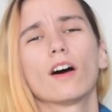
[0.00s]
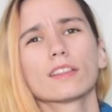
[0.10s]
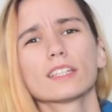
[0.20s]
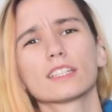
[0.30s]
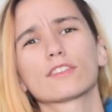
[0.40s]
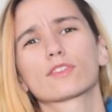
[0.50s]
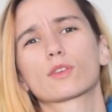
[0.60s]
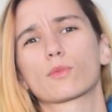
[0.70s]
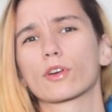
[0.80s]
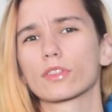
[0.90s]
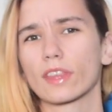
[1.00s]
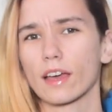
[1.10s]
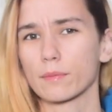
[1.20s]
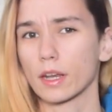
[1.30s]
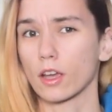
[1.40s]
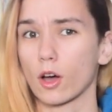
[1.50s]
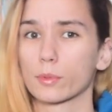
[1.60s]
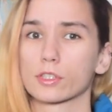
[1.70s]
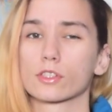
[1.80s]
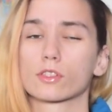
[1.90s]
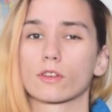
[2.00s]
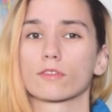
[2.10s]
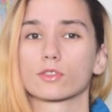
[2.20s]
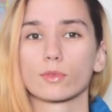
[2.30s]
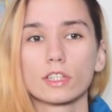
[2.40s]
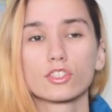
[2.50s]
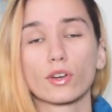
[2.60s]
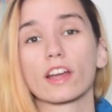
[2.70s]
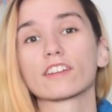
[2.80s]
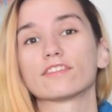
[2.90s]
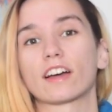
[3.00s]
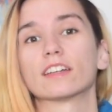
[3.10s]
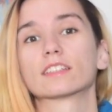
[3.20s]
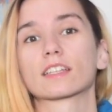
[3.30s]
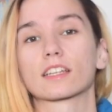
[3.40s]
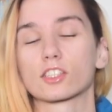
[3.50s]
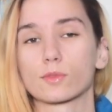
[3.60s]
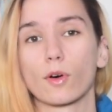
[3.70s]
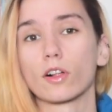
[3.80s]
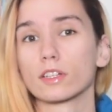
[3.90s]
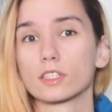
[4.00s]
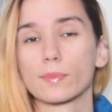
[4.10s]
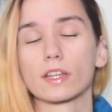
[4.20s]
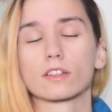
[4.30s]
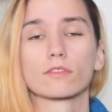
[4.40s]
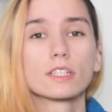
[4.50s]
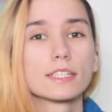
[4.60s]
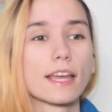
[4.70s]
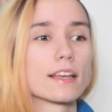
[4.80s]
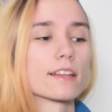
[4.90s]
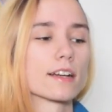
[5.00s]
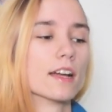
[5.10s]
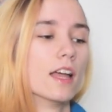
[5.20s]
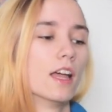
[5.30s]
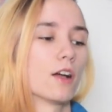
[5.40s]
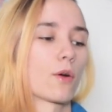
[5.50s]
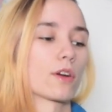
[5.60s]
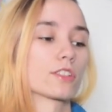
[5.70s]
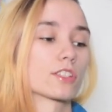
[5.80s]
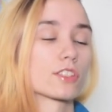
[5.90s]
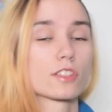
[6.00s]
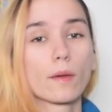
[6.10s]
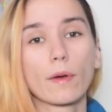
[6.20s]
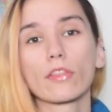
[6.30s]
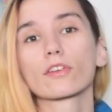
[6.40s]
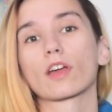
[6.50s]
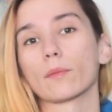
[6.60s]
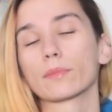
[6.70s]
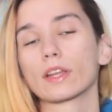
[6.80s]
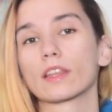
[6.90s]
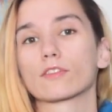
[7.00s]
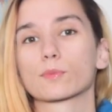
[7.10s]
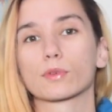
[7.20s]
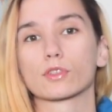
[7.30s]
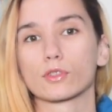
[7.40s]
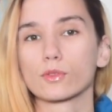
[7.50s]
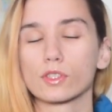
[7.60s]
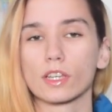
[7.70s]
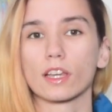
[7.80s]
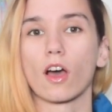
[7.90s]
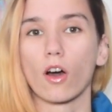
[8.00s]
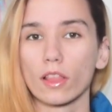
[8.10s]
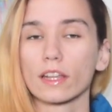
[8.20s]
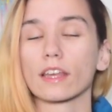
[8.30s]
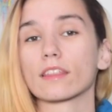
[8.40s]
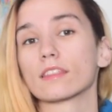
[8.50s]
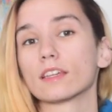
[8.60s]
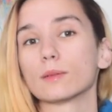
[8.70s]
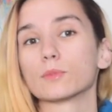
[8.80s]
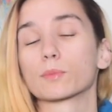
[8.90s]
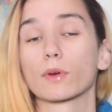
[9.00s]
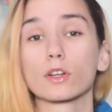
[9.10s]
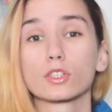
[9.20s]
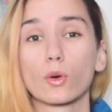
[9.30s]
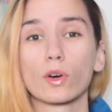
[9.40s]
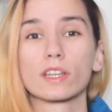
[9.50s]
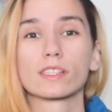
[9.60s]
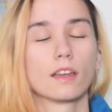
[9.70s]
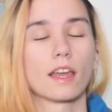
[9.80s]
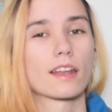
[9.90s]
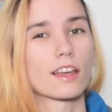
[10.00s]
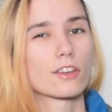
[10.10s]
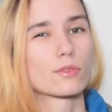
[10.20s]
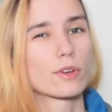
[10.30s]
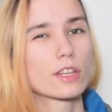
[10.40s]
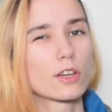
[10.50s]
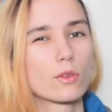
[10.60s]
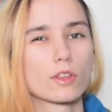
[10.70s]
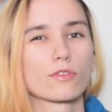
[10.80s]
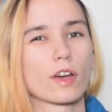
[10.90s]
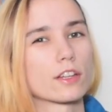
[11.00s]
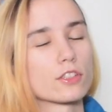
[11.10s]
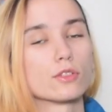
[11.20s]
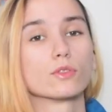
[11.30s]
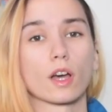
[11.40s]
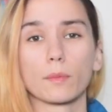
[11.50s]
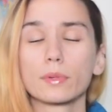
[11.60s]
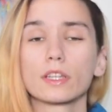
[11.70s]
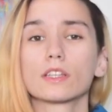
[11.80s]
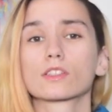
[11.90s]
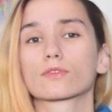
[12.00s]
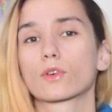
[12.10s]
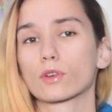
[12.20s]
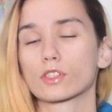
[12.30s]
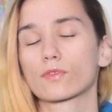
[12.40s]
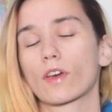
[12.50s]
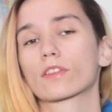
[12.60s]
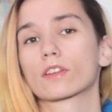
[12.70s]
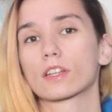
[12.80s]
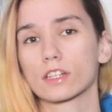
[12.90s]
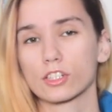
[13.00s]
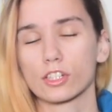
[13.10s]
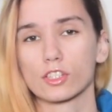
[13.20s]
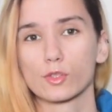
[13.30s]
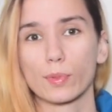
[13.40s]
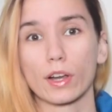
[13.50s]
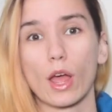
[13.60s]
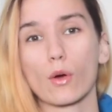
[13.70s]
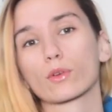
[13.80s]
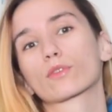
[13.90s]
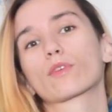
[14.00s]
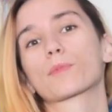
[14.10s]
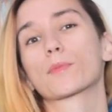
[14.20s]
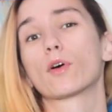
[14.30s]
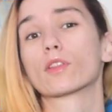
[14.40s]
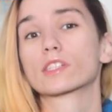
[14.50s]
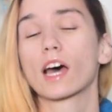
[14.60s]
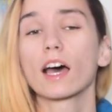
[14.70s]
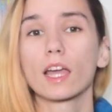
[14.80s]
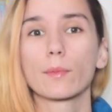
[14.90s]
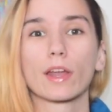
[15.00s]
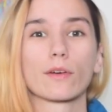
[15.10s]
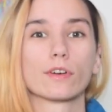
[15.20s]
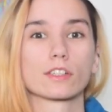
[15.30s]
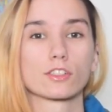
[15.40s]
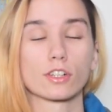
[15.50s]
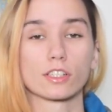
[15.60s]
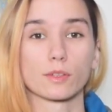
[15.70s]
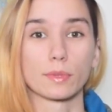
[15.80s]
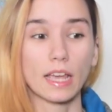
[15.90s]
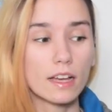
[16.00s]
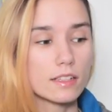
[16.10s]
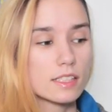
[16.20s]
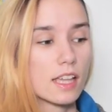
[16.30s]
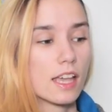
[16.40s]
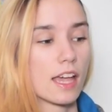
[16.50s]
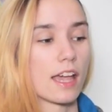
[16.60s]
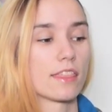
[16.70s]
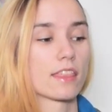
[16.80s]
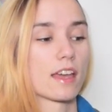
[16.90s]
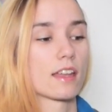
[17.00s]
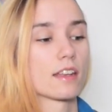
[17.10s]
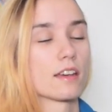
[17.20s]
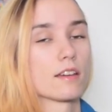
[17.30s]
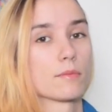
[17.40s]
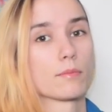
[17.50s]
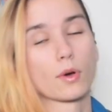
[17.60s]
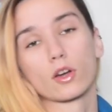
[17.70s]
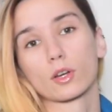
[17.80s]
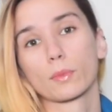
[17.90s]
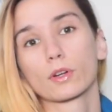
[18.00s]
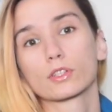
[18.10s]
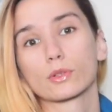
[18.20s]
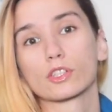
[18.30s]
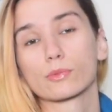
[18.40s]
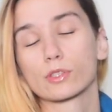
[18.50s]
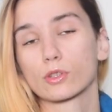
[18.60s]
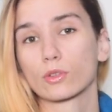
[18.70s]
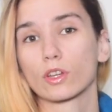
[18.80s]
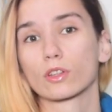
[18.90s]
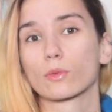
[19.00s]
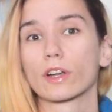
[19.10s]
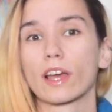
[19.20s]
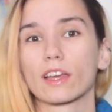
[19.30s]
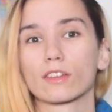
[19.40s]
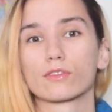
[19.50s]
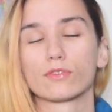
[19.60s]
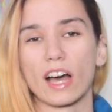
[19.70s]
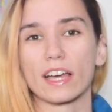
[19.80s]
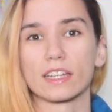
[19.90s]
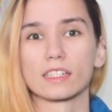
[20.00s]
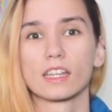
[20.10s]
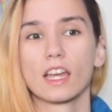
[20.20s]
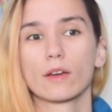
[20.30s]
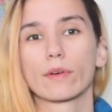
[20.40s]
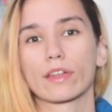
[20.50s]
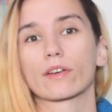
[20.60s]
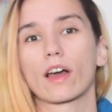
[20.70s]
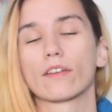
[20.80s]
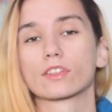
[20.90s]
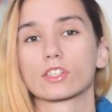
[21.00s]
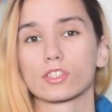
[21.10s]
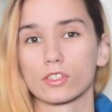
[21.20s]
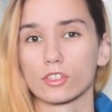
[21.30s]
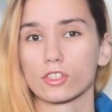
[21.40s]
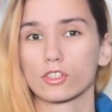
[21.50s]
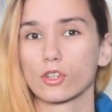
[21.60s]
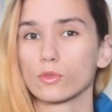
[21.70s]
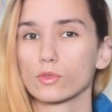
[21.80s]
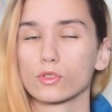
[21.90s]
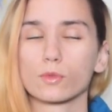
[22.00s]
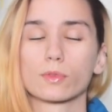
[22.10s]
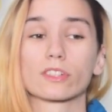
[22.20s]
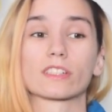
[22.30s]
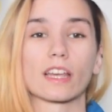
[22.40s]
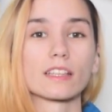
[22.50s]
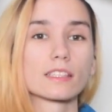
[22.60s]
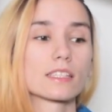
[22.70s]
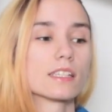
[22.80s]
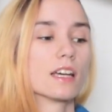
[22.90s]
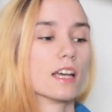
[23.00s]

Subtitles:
Oddly enough, there weren't that many options, so I was really trying to find like a small independent retailer or just some other company that was producing holiday themed bird toys. And I could really only find two companies, of course, Feathered Addictions, but I order from them all the time and I wanted to try somebody else. And then Bonka Bird Toys was the only other one I could find without having to search too super intensely.